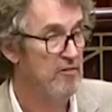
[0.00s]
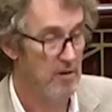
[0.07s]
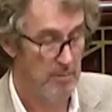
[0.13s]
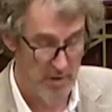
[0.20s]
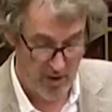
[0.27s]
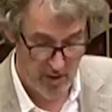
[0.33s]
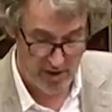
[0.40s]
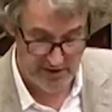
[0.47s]

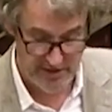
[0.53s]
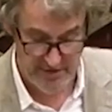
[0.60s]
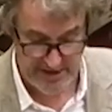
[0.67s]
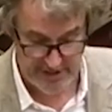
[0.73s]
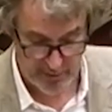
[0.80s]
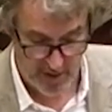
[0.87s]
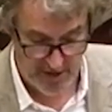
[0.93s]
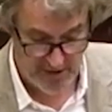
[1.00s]
from the loss of
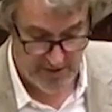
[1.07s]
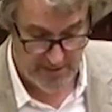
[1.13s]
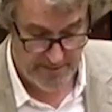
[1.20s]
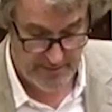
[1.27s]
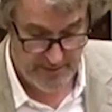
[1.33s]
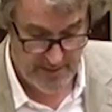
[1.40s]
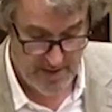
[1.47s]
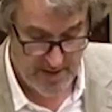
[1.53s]
these rights.
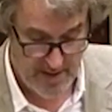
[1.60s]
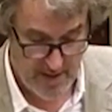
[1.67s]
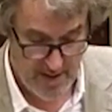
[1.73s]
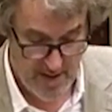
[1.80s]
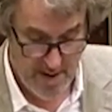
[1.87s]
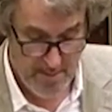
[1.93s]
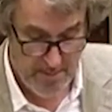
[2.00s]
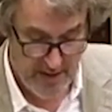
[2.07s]

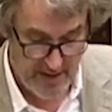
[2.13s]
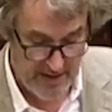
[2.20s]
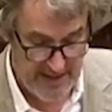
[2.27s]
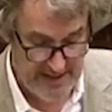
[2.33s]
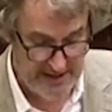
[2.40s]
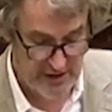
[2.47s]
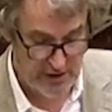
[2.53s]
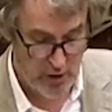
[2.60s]

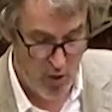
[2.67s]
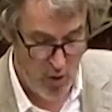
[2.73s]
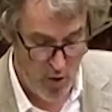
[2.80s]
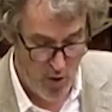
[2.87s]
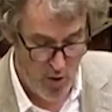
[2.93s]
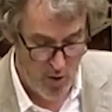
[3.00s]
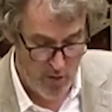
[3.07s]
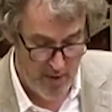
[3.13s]
Police
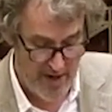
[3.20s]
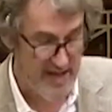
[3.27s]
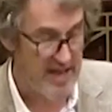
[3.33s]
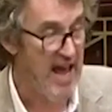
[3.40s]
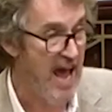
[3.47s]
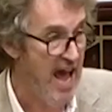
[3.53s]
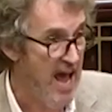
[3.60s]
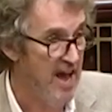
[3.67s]

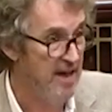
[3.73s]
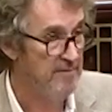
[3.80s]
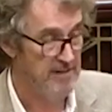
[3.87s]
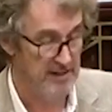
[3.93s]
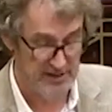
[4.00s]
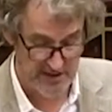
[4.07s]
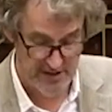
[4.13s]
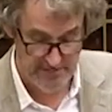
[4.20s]
already
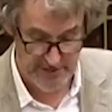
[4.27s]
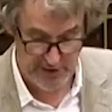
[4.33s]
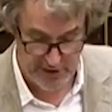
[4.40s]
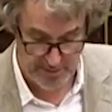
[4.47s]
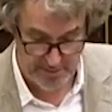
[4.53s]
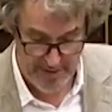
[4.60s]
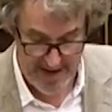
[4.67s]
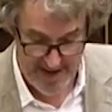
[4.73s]
have
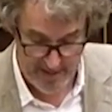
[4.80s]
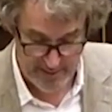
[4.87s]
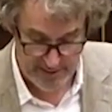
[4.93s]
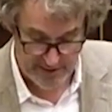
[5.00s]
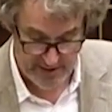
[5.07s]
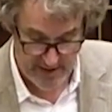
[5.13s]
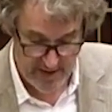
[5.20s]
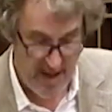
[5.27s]
sufficient
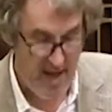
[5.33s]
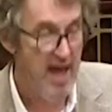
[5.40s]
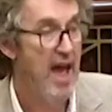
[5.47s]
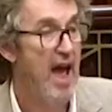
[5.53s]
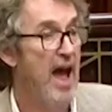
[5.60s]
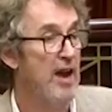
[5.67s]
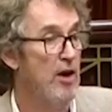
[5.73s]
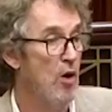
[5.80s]
powers
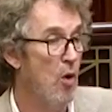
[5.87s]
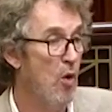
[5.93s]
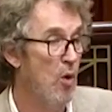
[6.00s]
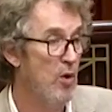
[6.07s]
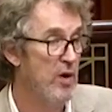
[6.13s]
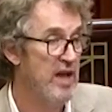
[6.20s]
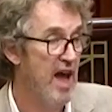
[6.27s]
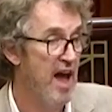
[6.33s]
and
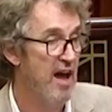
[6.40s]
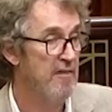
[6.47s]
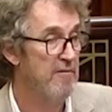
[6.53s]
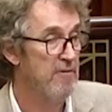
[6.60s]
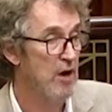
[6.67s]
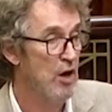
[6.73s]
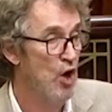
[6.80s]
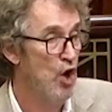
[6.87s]
already
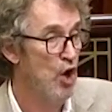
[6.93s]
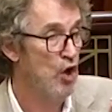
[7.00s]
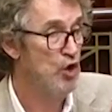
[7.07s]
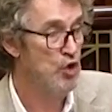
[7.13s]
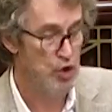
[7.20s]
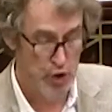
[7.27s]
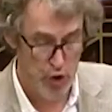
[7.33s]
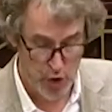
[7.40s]
have
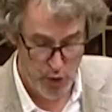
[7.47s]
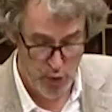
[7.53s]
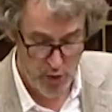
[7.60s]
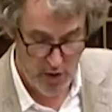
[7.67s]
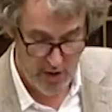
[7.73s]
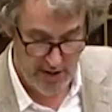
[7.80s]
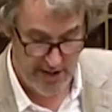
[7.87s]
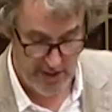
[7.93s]

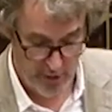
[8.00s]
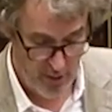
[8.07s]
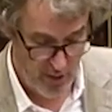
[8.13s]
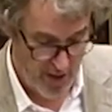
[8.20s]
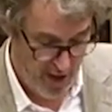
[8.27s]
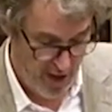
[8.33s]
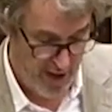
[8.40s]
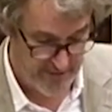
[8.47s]
too little
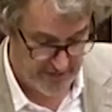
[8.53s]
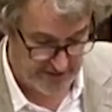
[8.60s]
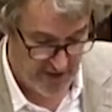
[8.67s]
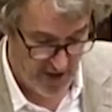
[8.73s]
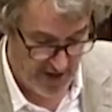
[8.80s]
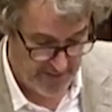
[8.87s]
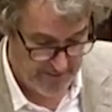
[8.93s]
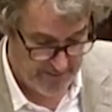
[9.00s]

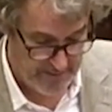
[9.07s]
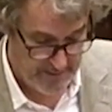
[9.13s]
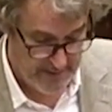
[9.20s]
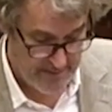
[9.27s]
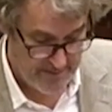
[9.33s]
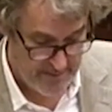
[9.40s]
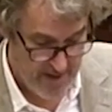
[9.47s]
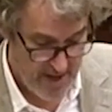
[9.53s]
oversight.
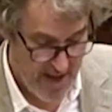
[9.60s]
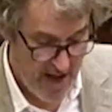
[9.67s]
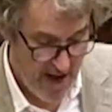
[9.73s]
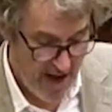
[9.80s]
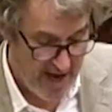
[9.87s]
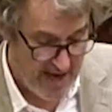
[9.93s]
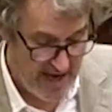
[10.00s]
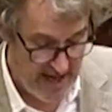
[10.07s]

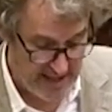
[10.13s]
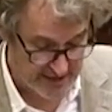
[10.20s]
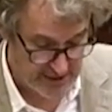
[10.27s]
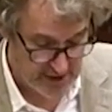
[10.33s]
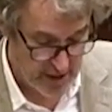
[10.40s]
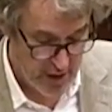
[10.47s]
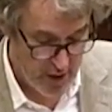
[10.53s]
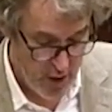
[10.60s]
I
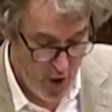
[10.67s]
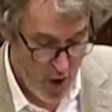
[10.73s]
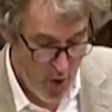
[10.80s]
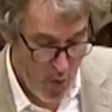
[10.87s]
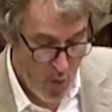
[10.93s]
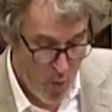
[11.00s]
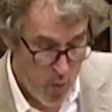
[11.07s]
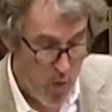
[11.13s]
ask,
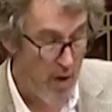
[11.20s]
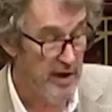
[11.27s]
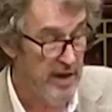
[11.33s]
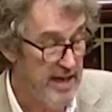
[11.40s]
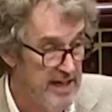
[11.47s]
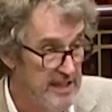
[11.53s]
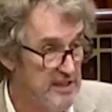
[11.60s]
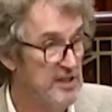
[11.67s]

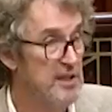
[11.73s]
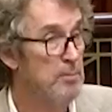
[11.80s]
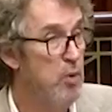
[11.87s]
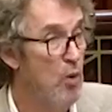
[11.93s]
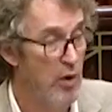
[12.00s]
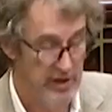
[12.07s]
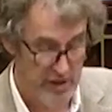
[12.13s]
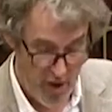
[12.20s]
what is the
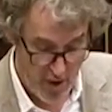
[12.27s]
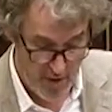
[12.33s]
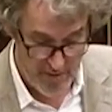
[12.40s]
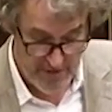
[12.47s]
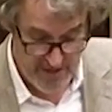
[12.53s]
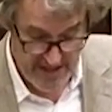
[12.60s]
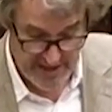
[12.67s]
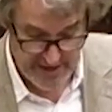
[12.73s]
point
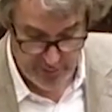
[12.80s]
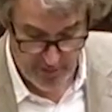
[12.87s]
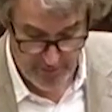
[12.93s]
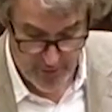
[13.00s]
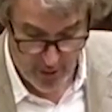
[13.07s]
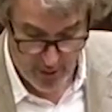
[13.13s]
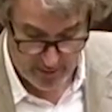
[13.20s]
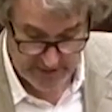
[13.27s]
of these
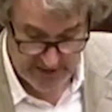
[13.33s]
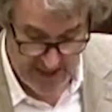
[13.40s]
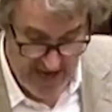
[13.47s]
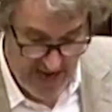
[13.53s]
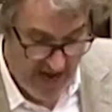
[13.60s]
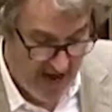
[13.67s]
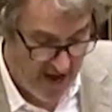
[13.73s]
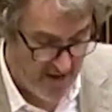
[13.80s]
reforms
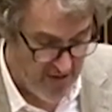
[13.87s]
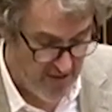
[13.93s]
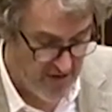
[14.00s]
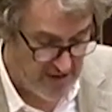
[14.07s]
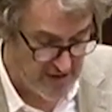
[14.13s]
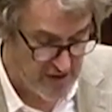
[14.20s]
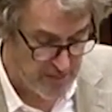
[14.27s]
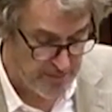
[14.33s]
other
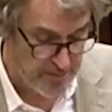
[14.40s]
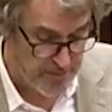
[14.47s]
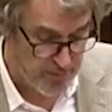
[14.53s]
than to